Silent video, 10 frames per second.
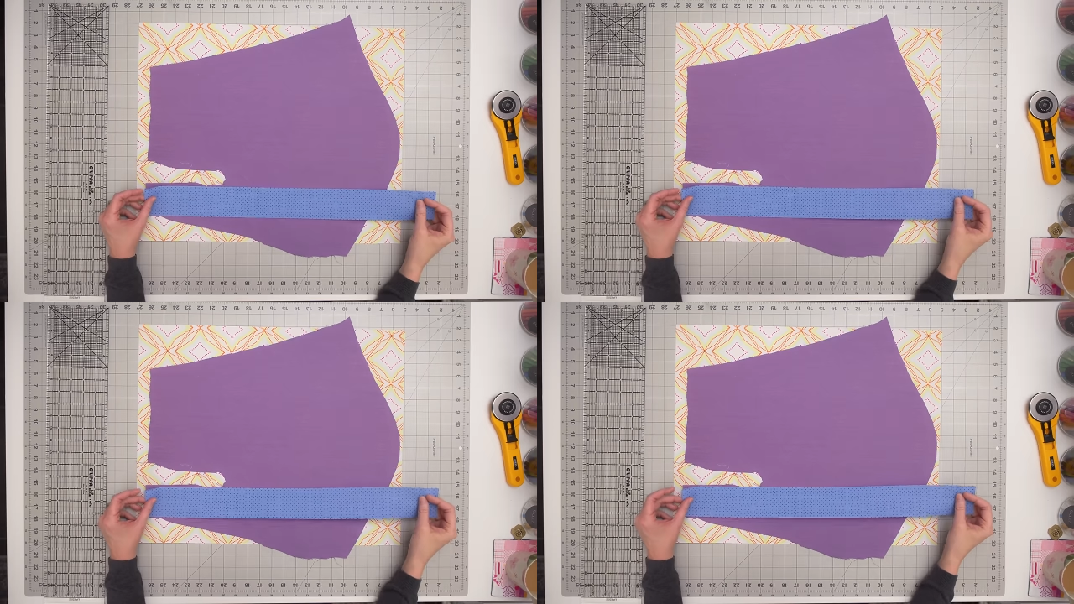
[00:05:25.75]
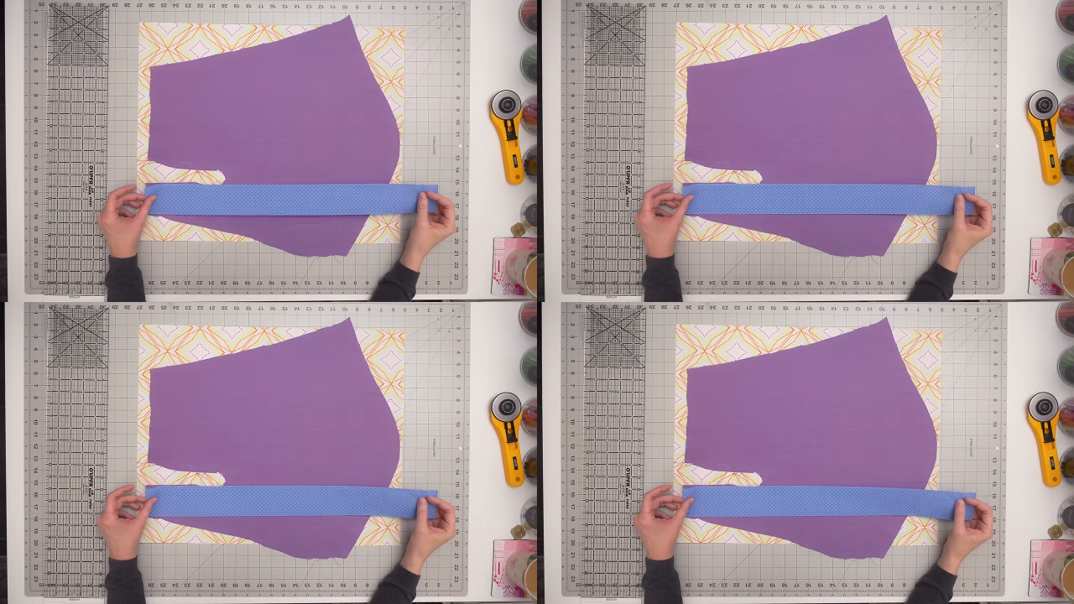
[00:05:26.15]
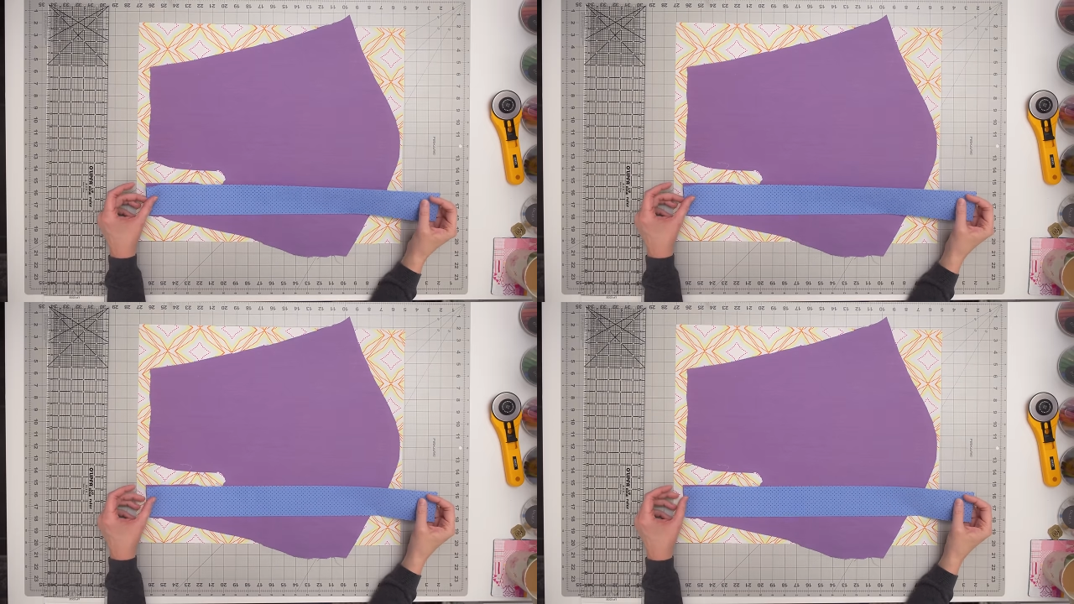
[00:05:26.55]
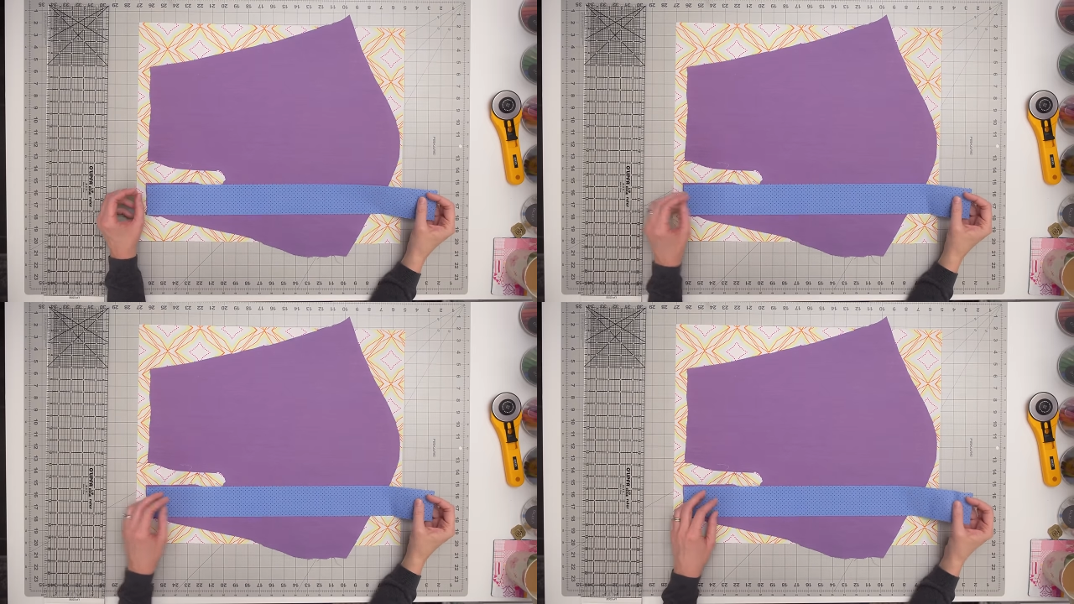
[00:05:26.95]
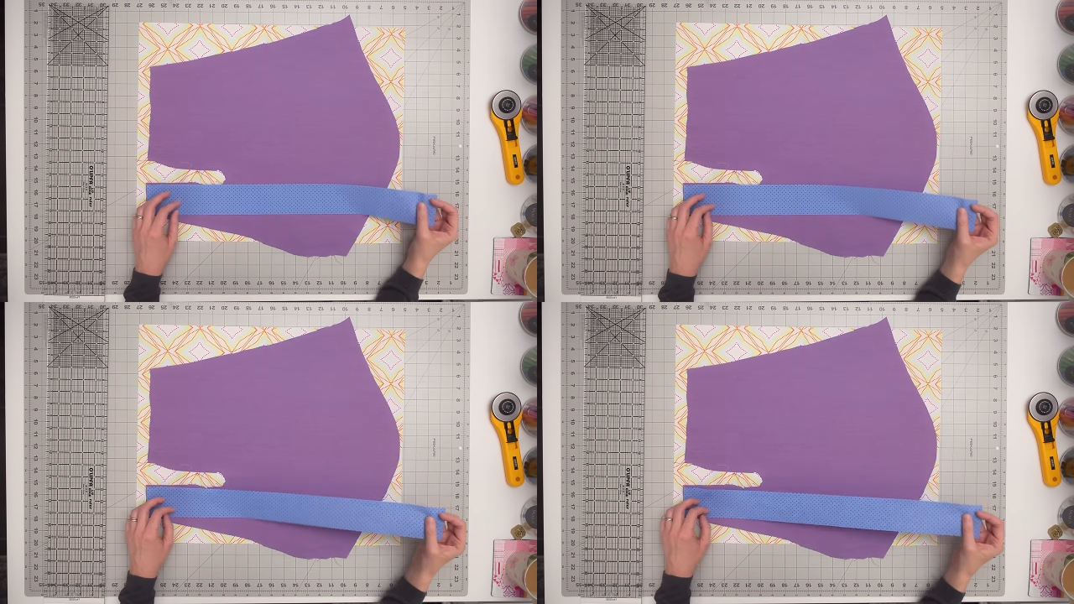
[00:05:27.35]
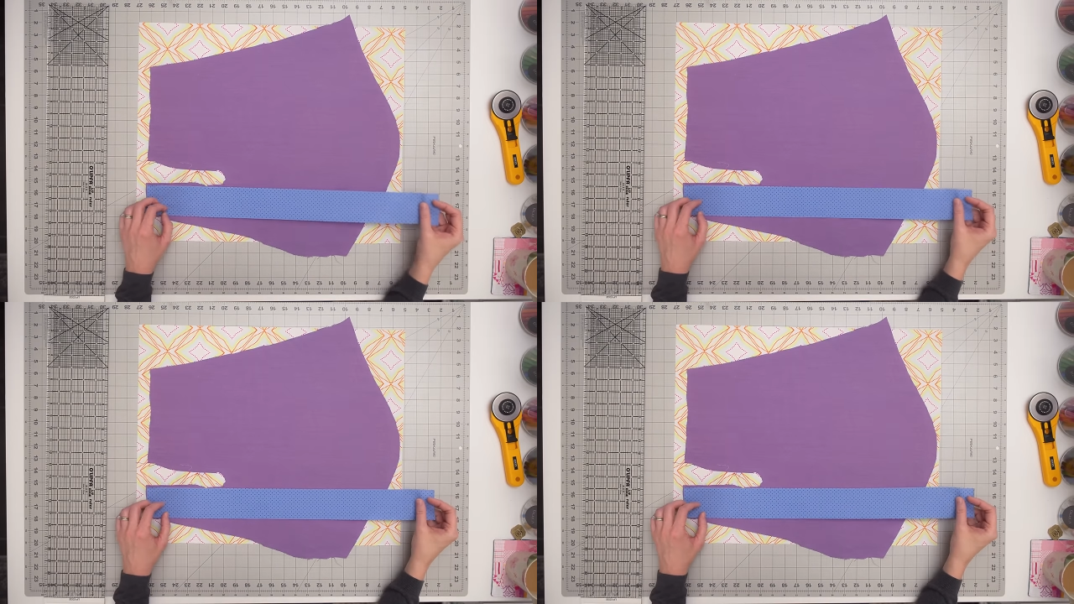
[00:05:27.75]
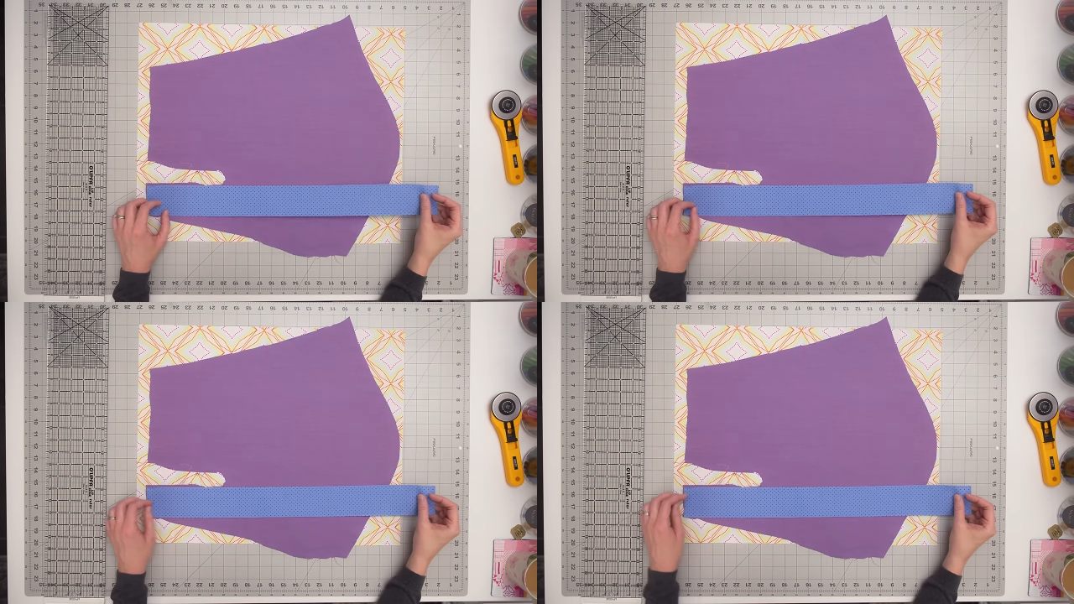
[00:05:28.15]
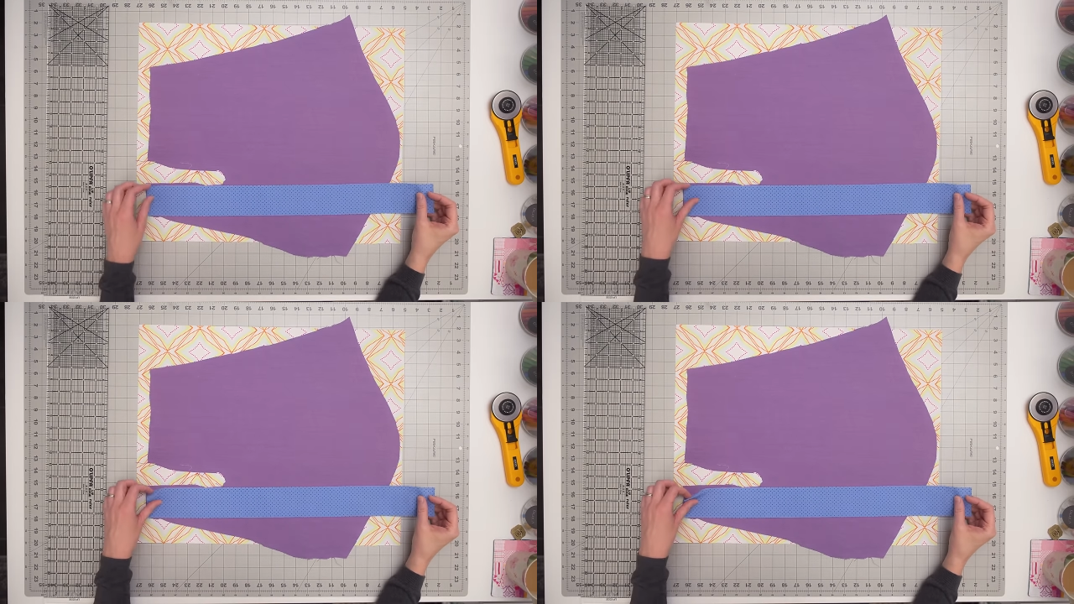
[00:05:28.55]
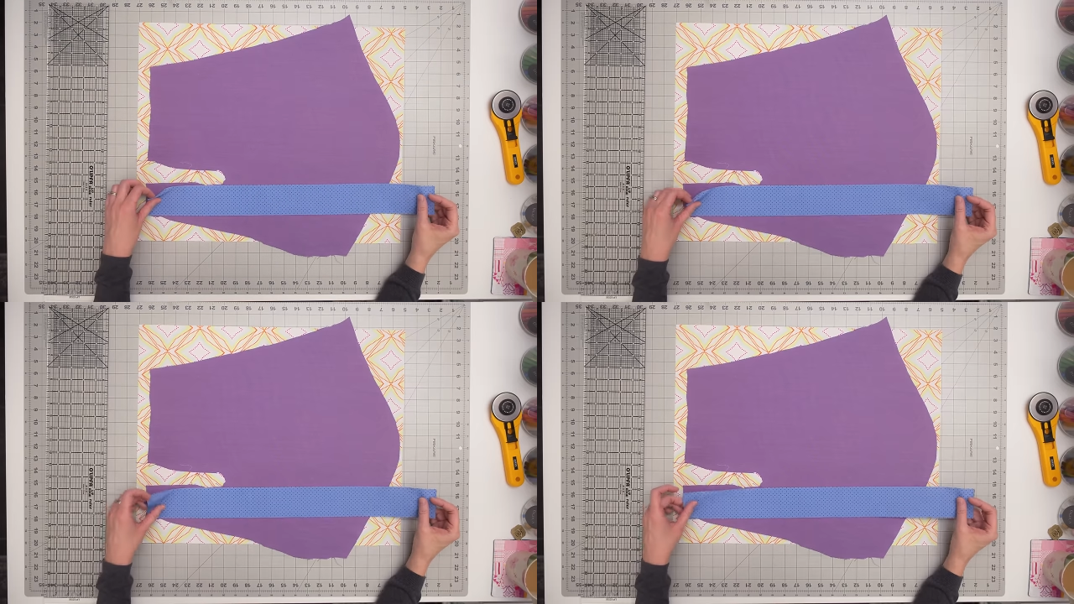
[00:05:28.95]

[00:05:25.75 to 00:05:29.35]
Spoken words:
Nobody's mouth can be seen.